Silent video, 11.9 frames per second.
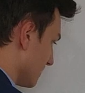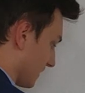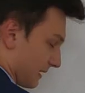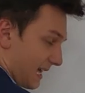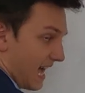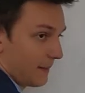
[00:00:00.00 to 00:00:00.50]

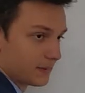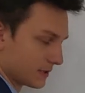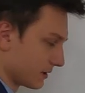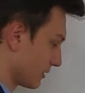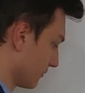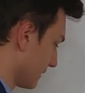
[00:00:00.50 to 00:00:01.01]
nothing
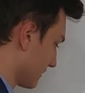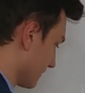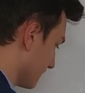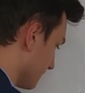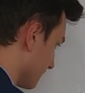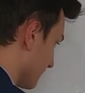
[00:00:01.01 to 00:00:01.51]
happens to it.
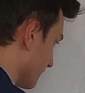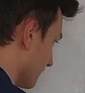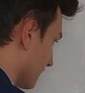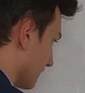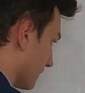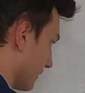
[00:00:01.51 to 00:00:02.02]

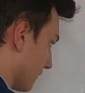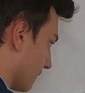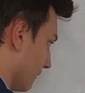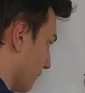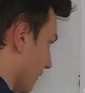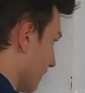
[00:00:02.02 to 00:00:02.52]

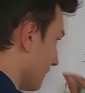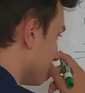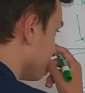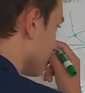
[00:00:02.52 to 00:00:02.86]
Therefore,